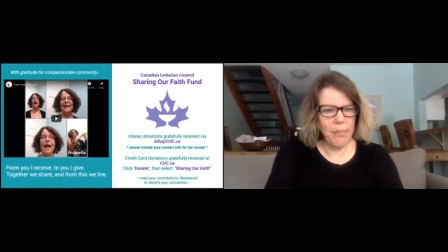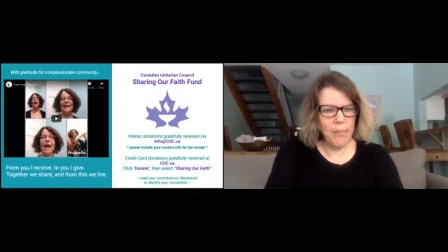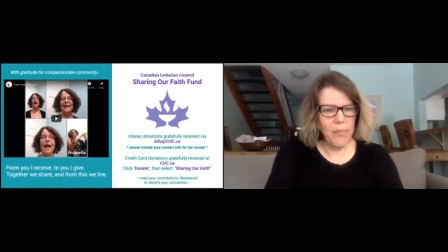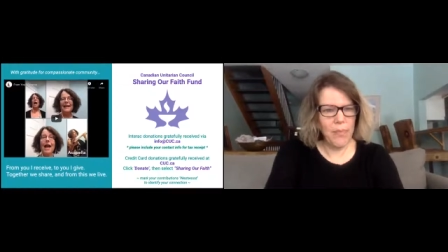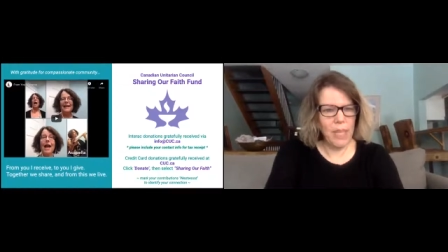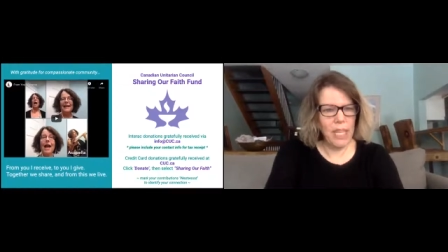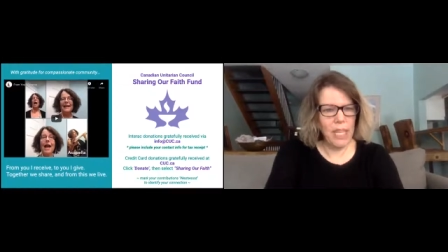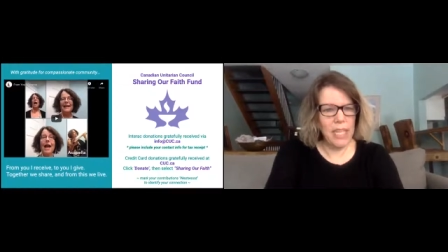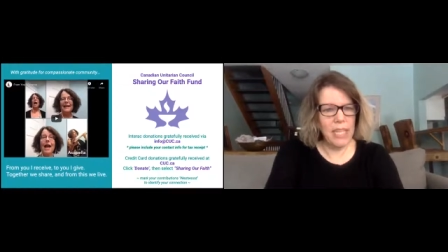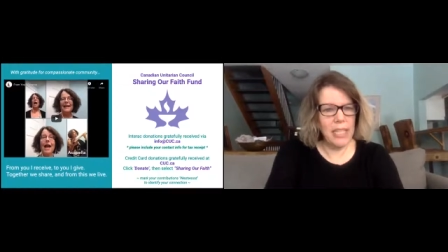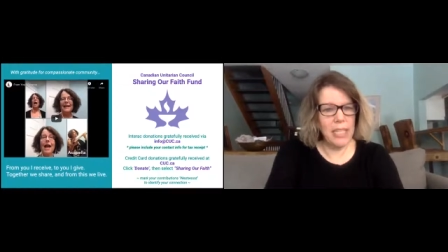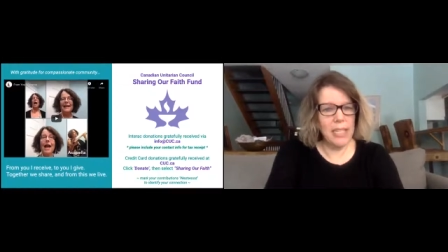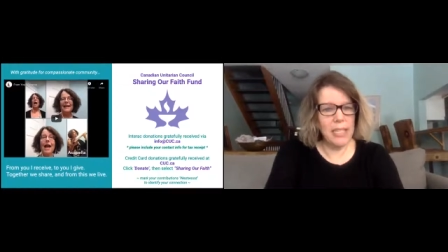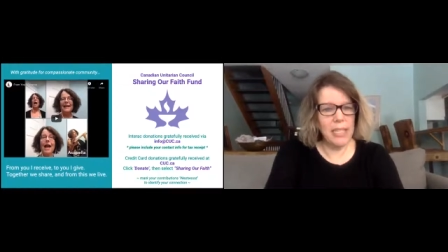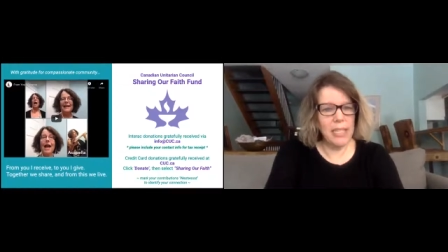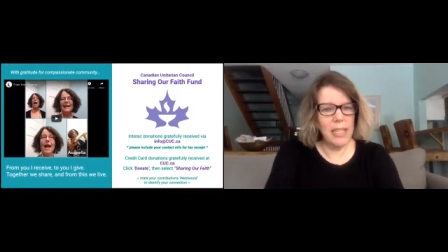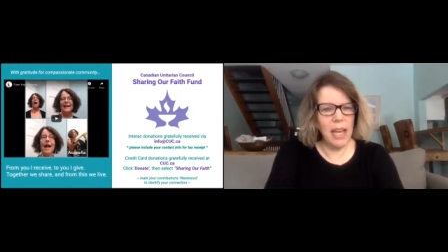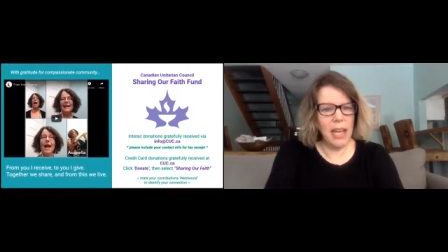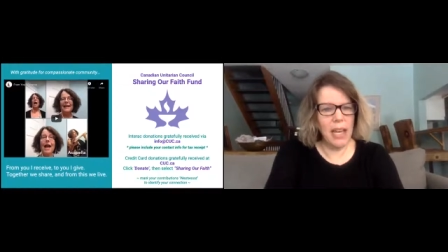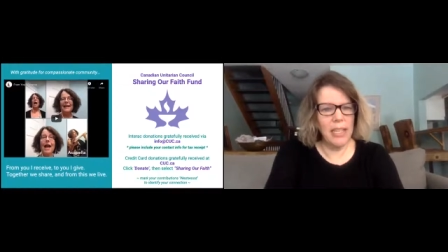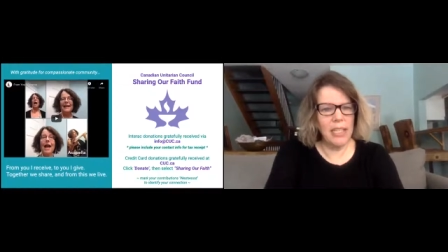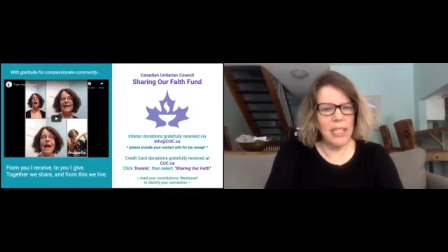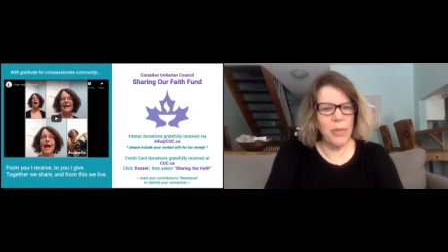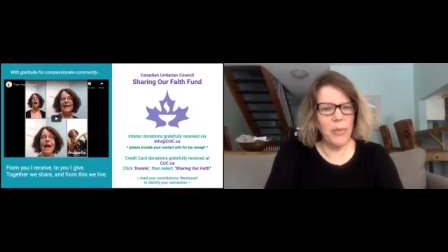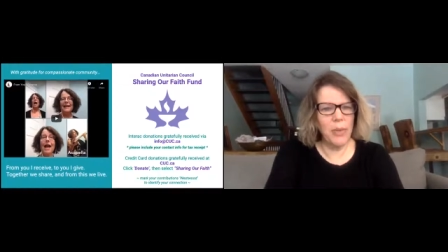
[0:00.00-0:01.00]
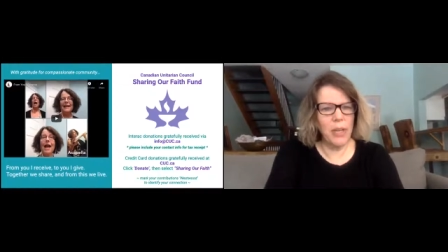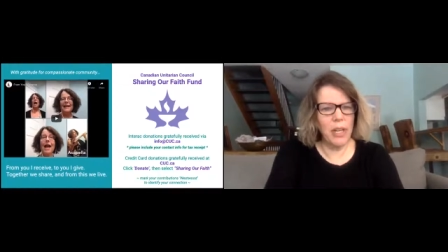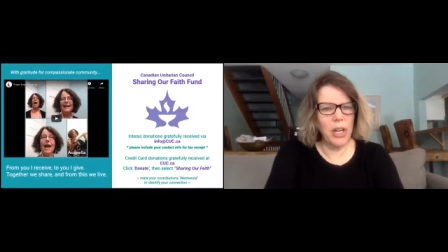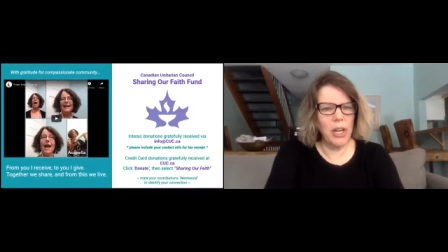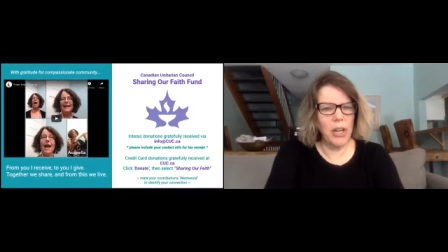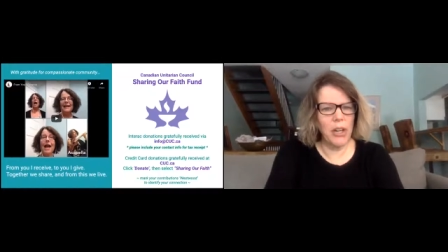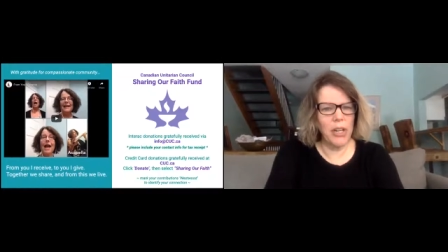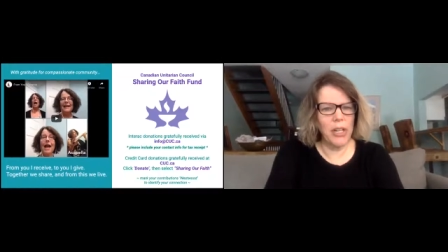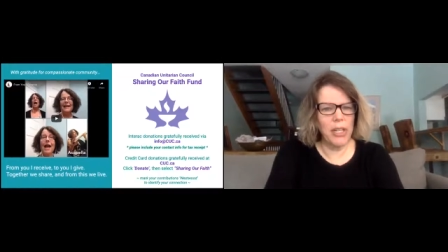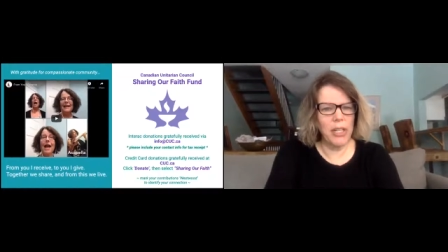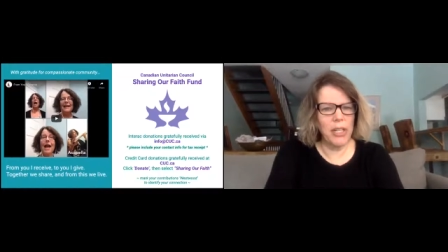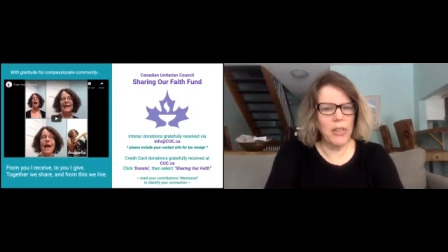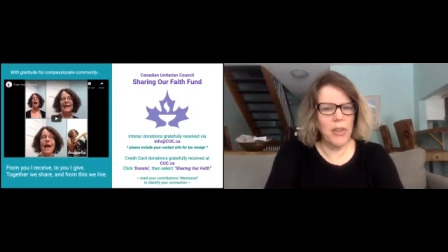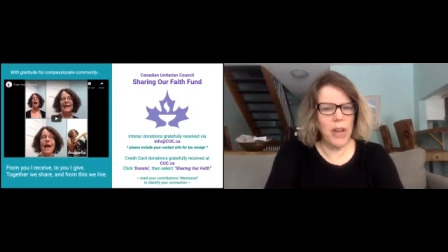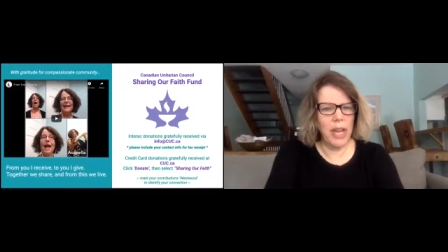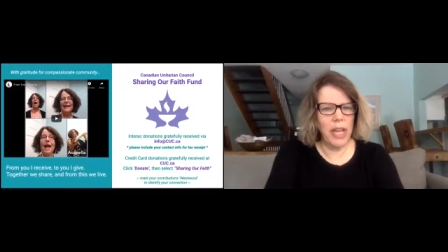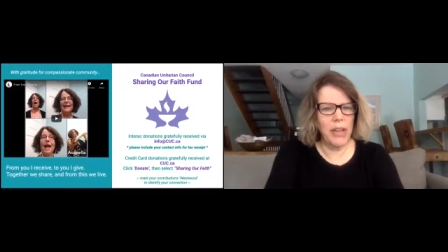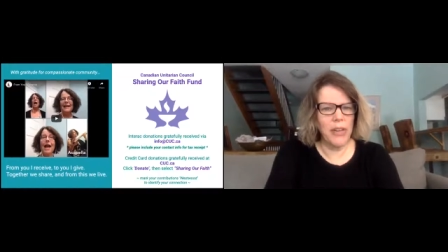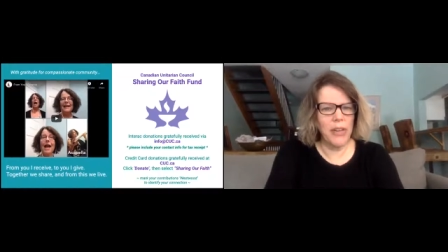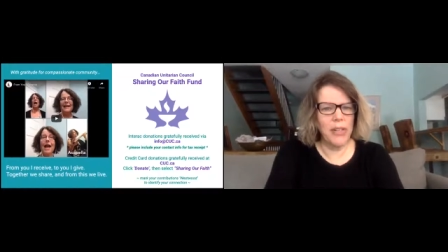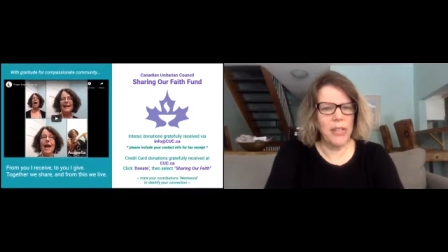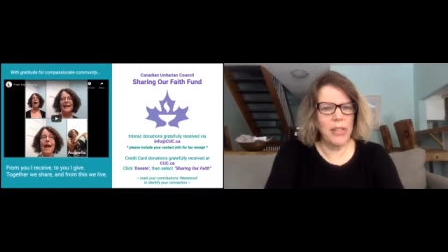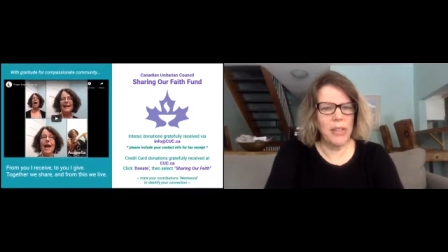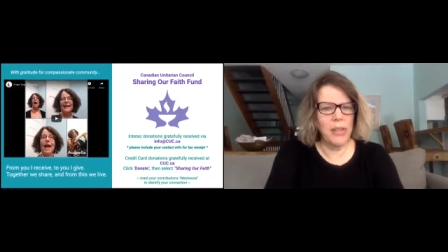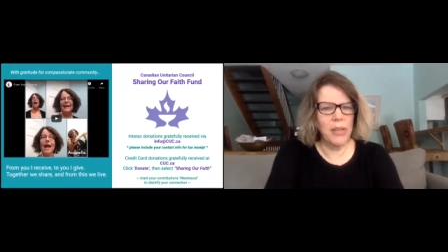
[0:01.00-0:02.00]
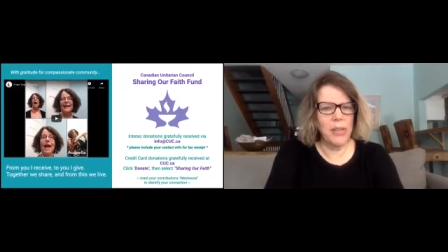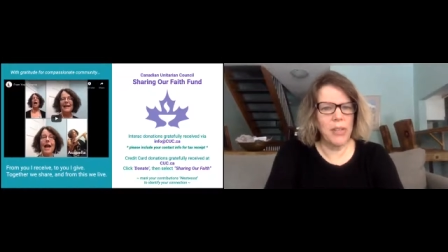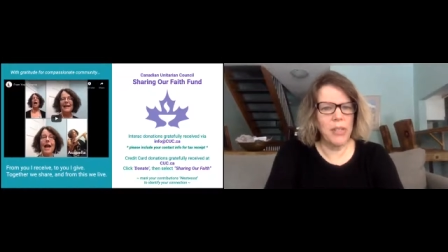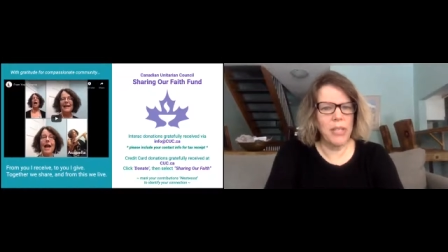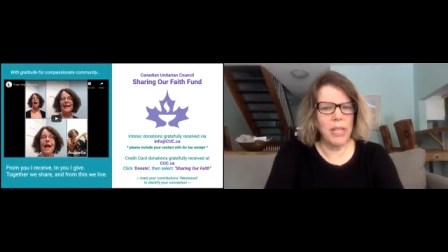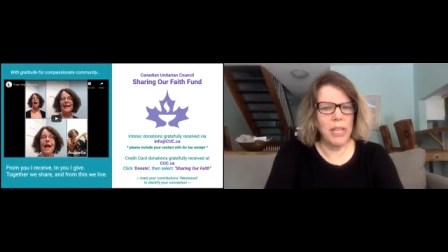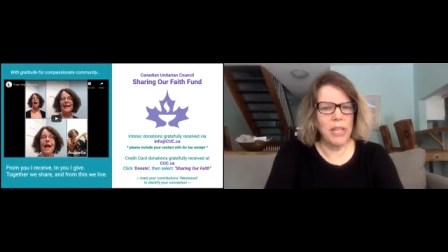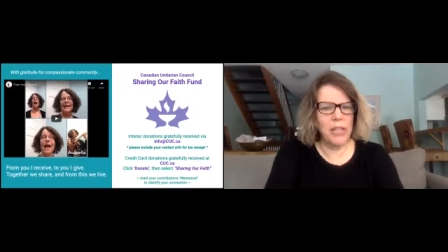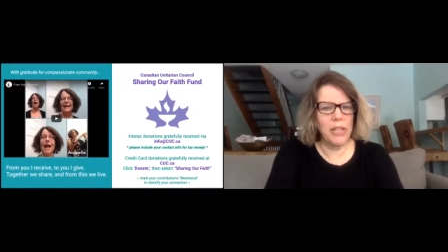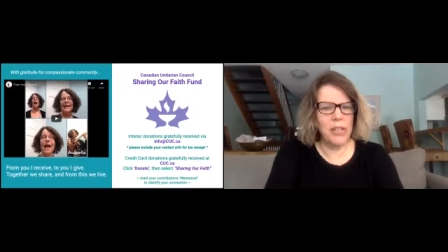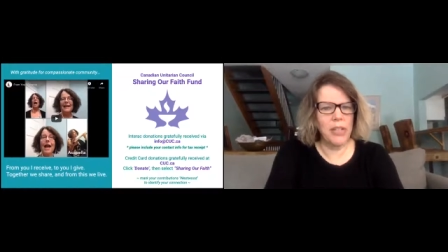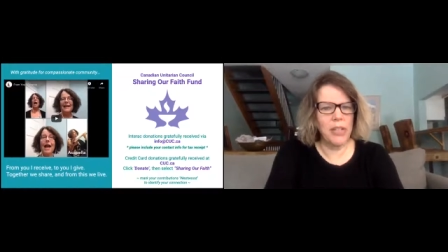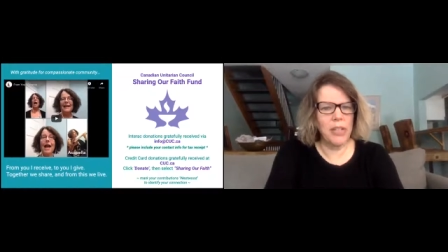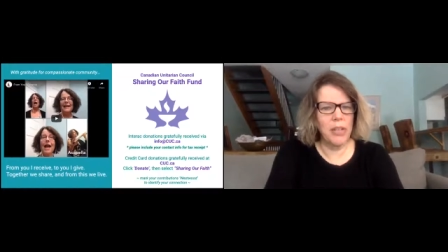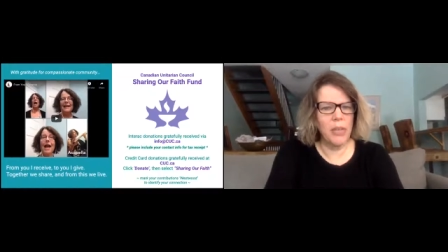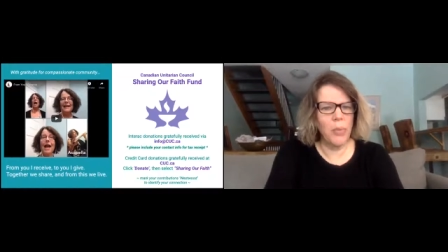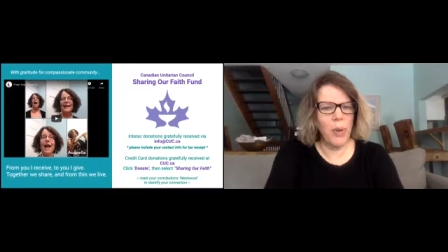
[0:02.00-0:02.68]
It is designed to encourage greater associational